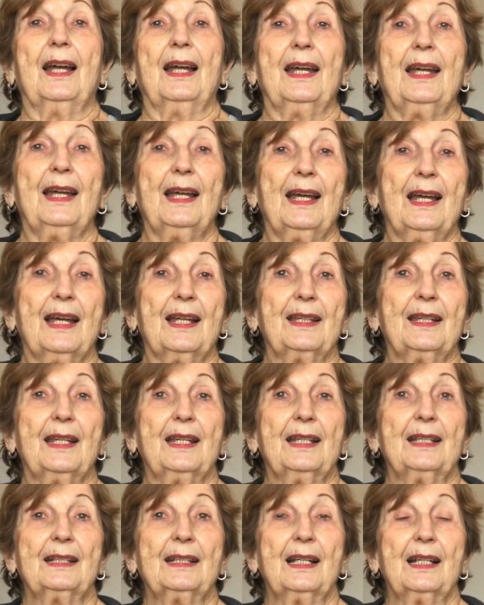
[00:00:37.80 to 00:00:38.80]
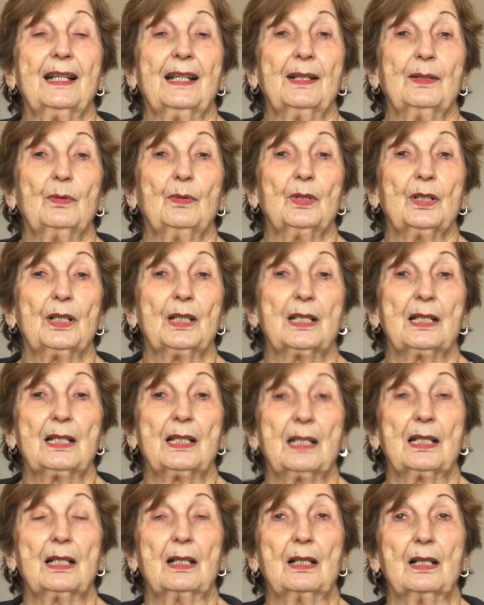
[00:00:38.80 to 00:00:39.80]
And then I
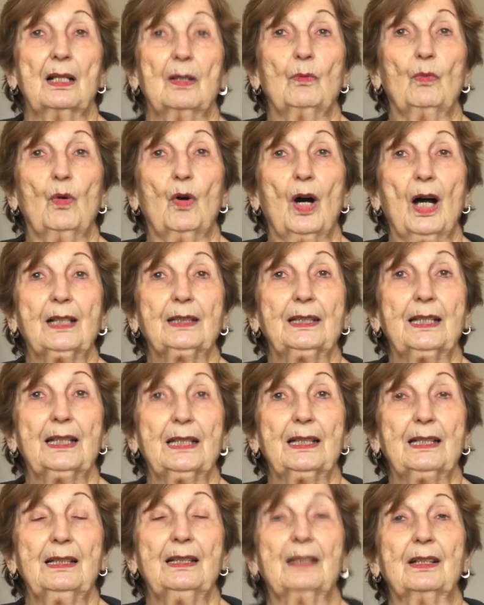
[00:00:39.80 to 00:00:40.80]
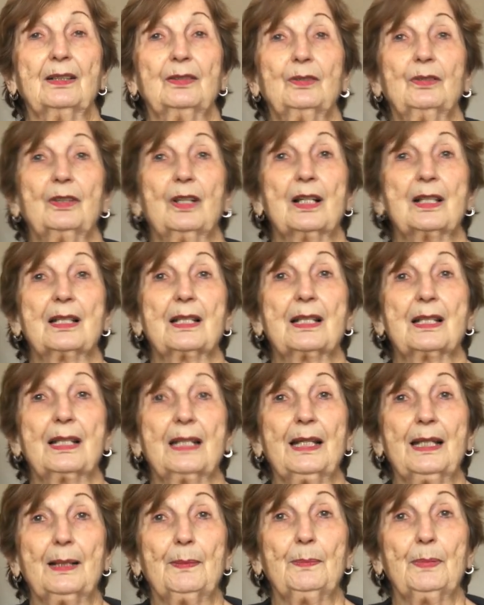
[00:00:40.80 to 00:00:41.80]
was walking across
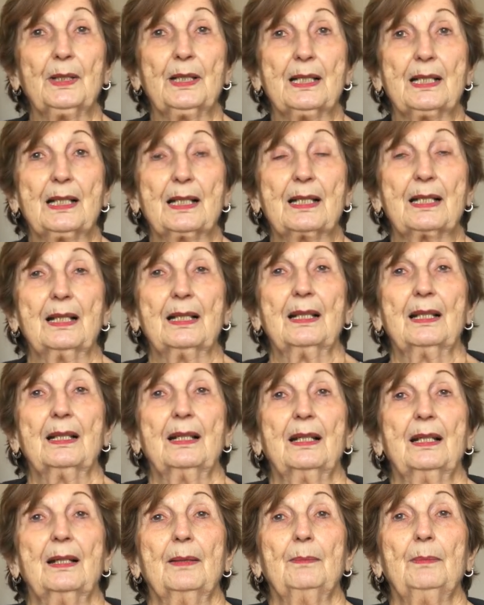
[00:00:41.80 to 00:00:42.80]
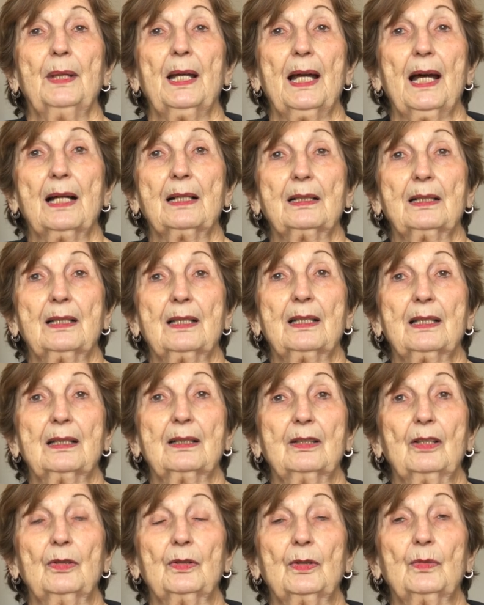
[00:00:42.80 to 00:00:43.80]
campus back to
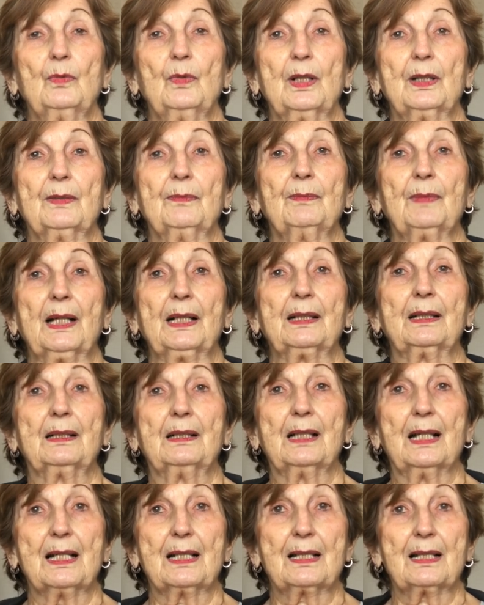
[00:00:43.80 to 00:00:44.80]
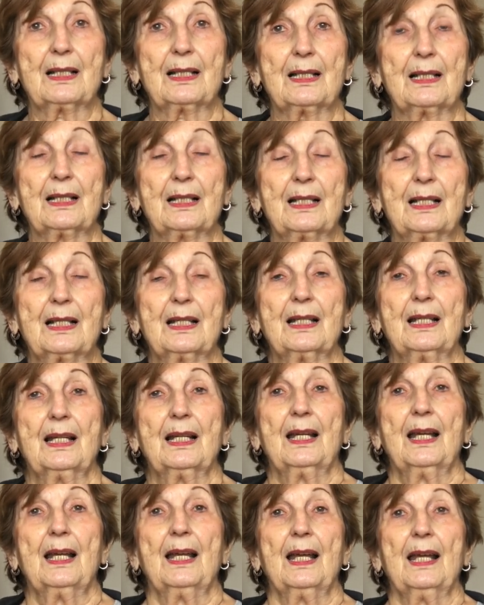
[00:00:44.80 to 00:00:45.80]
go to one of my classes,
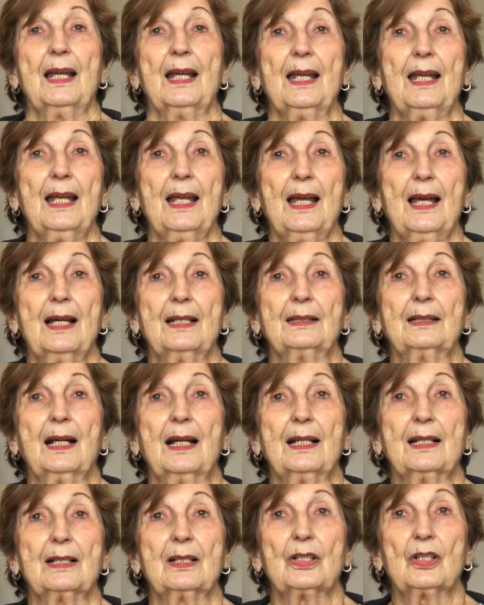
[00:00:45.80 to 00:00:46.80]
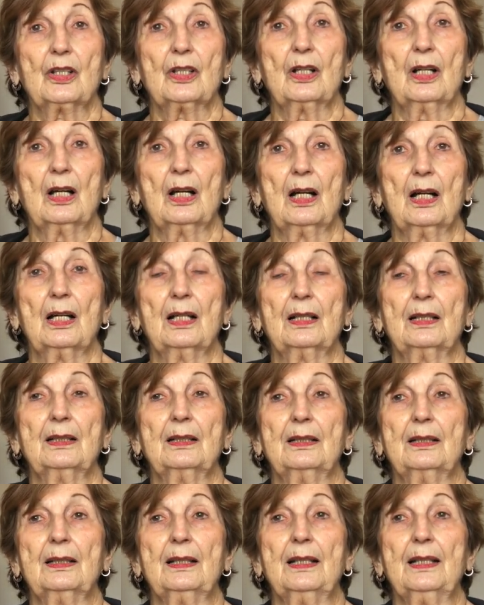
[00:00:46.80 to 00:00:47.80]
and I saw
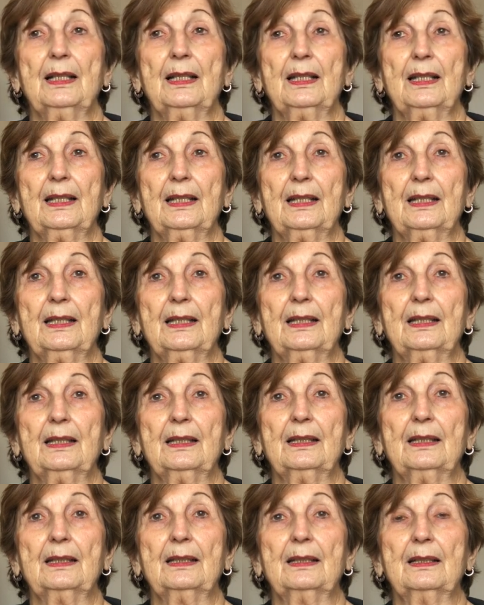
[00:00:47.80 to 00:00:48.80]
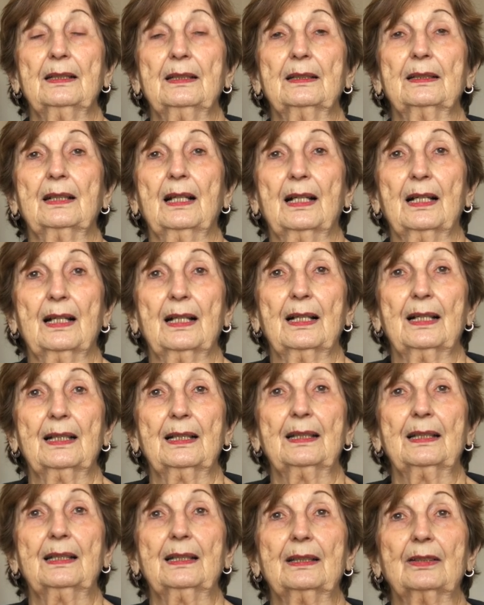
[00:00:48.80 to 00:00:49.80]
a
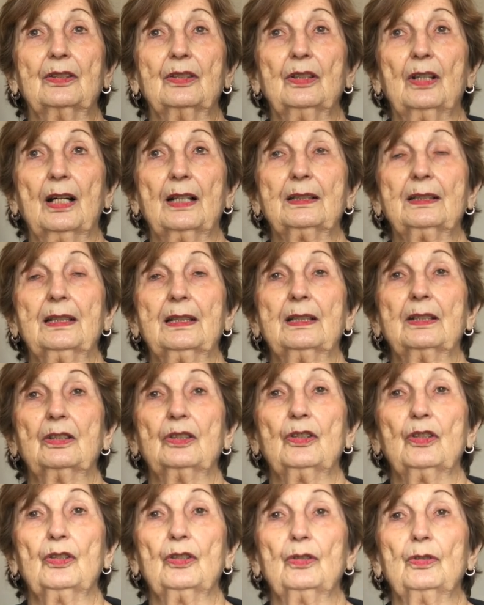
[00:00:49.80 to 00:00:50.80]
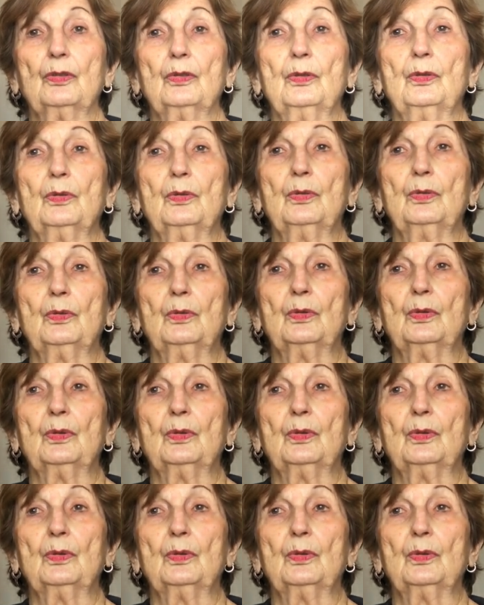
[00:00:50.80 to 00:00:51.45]
guy talking to